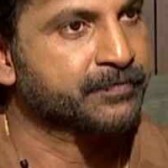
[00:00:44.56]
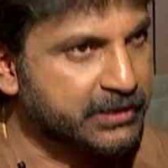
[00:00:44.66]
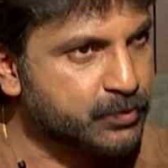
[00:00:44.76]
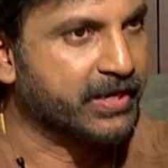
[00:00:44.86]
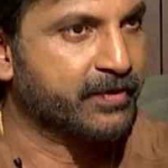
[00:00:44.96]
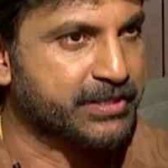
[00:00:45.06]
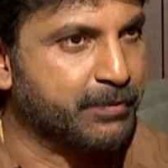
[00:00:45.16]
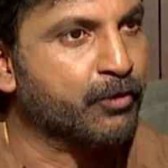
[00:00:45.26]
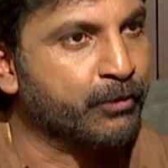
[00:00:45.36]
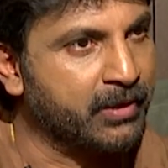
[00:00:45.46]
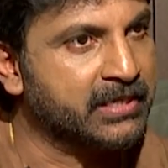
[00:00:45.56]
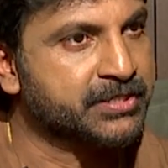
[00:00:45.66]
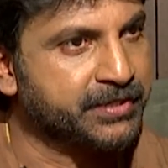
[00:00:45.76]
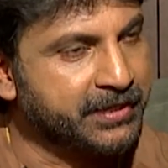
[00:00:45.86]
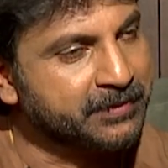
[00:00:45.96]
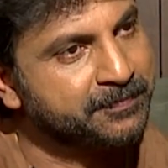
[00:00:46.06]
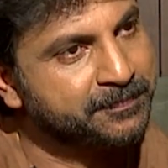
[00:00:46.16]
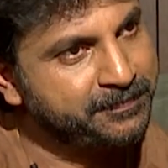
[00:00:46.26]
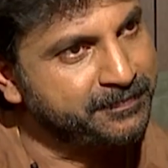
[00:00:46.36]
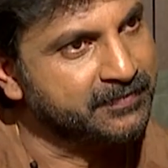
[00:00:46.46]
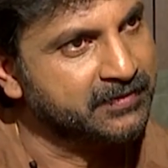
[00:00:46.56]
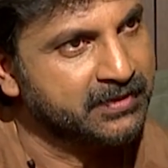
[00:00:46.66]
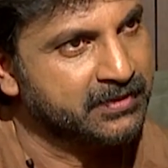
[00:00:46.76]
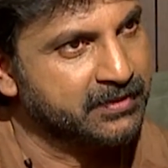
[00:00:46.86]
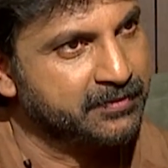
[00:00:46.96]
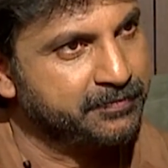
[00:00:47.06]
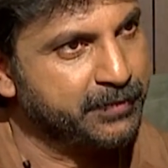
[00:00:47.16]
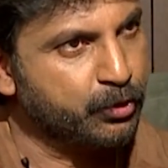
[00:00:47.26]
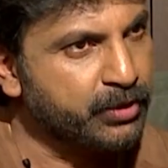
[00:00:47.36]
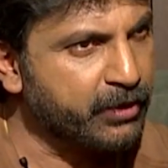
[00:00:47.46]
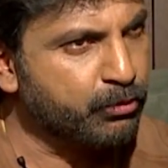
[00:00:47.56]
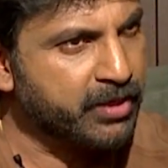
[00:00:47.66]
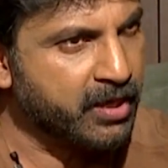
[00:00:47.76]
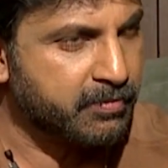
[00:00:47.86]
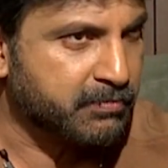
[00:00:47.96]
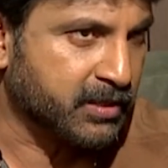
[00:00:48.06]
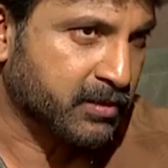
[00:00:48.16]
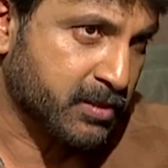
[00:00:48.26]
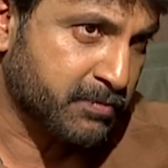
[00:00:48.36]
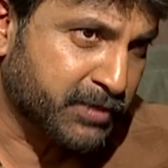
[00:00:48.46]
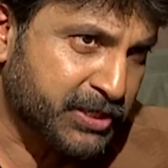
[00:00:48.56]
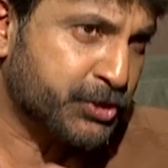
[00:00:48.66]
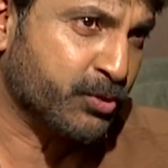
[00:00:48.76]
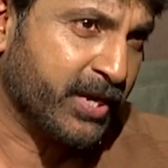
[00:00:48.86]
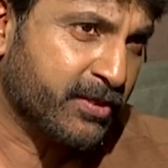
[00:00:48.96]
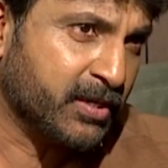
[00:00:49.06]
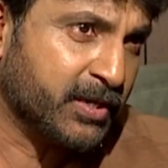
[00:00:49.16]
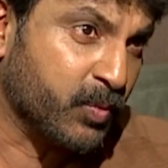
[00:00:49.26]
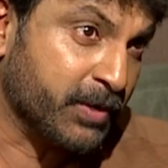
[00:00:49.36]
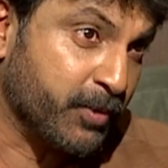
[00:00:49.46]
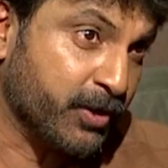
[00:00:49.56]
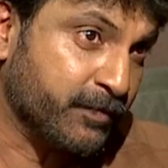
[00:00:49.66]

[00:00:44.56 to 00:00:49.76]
in that's what i was about to ask yeah and mm. But do they do they uh, merge together at one point?